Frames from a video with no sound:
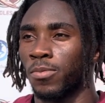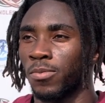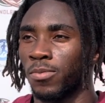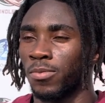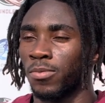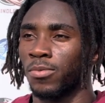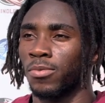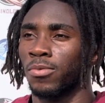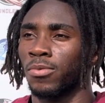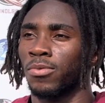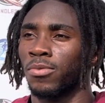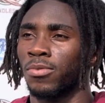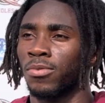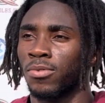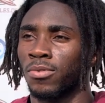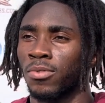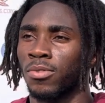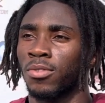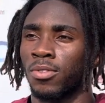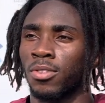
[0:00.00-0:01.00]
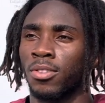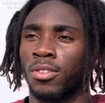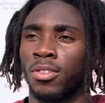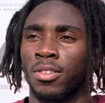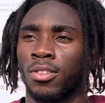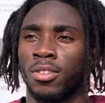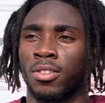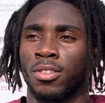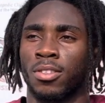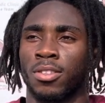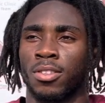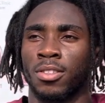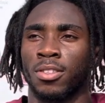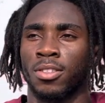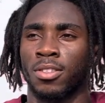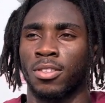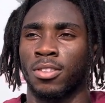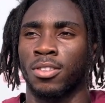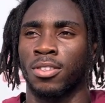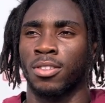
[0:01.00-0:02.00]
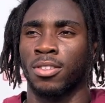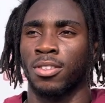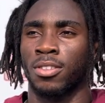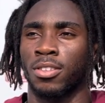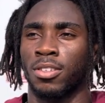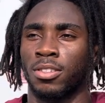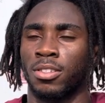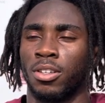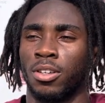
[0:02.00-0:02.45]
coming in and pressed early in the spring.